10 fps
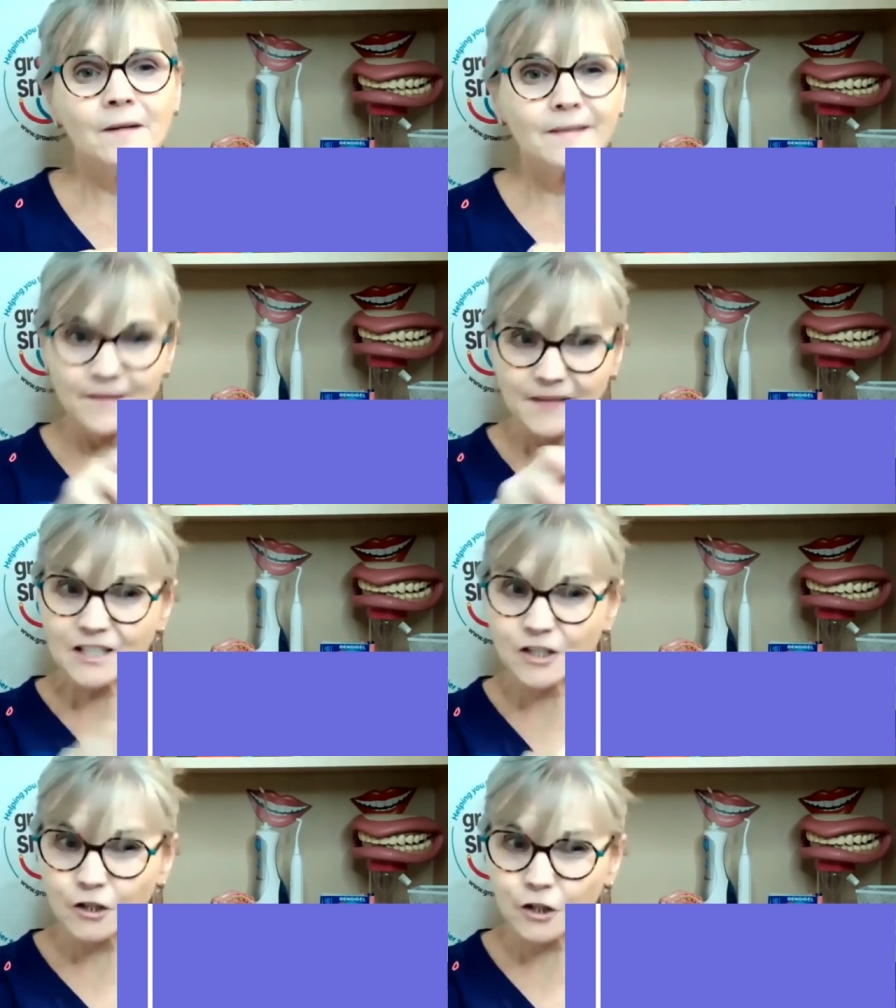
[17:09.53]
Then they
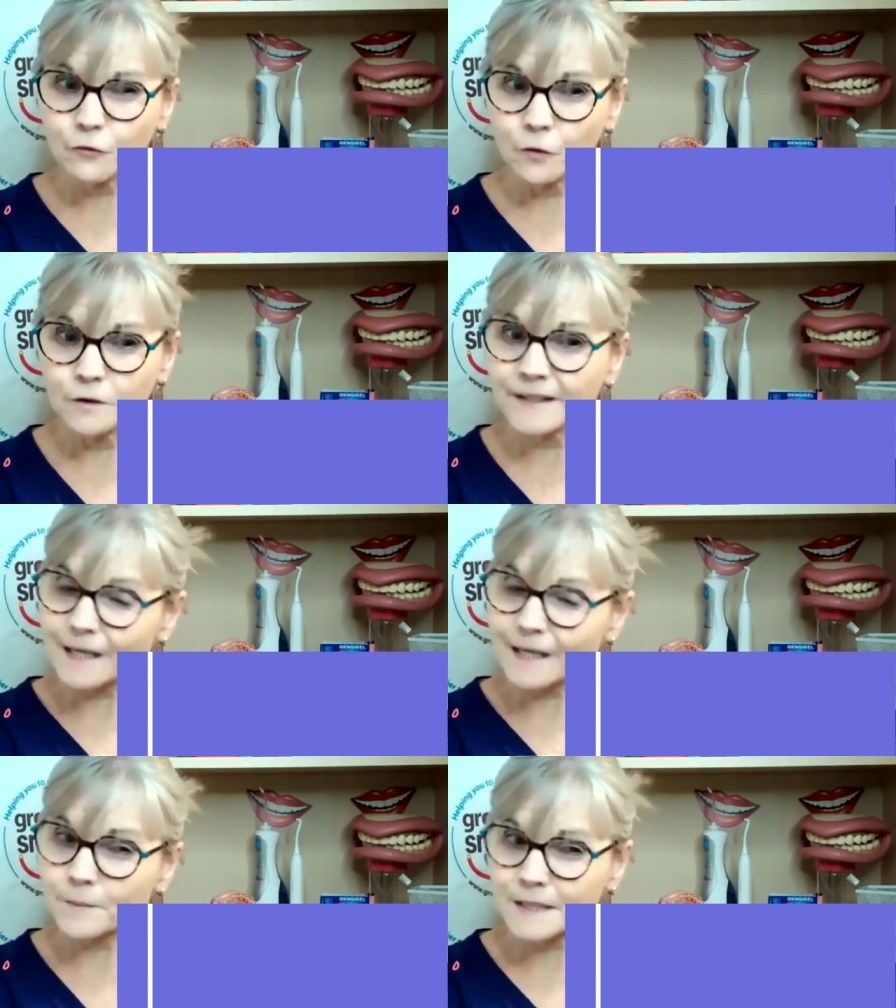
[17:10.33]
start to crawl and they
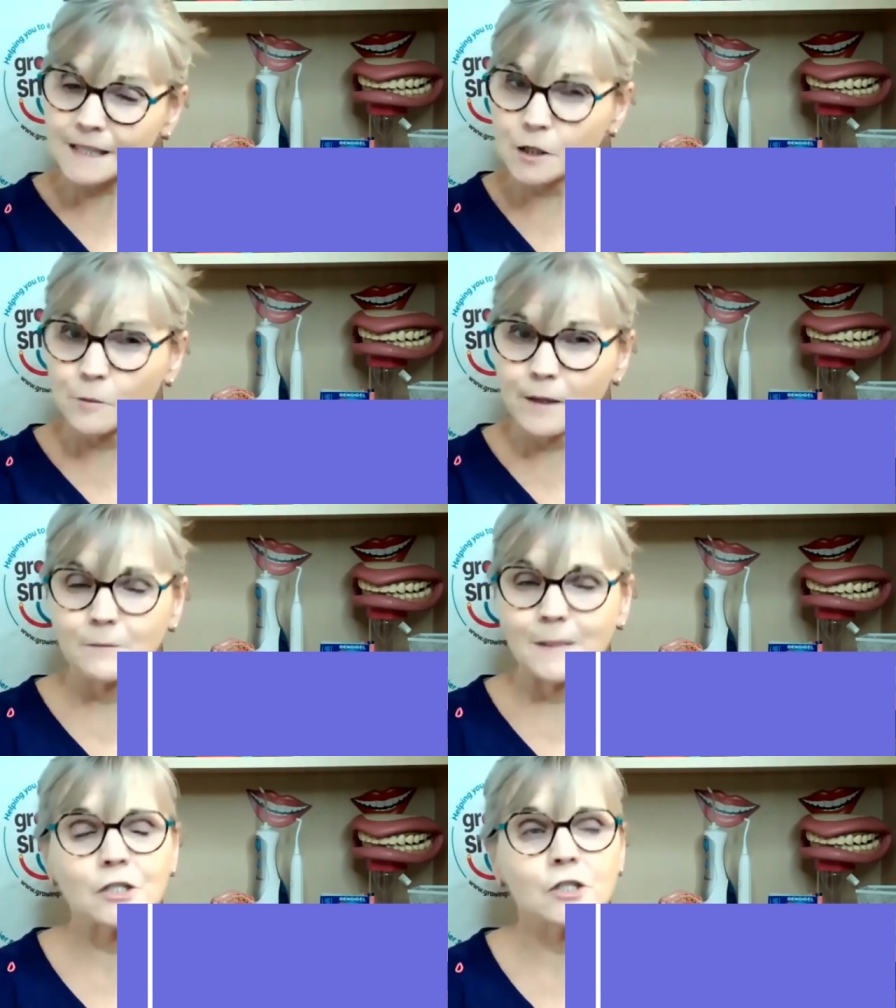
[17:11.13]
get up to a little bit of
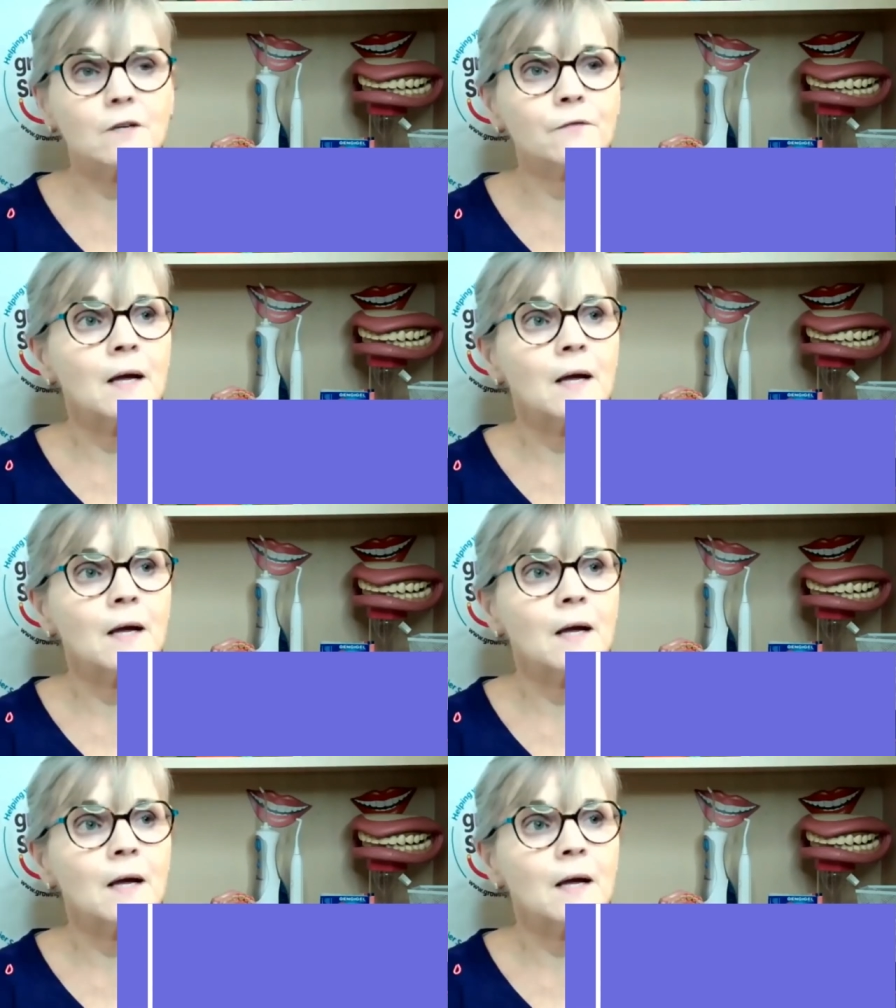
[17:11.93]
mischief.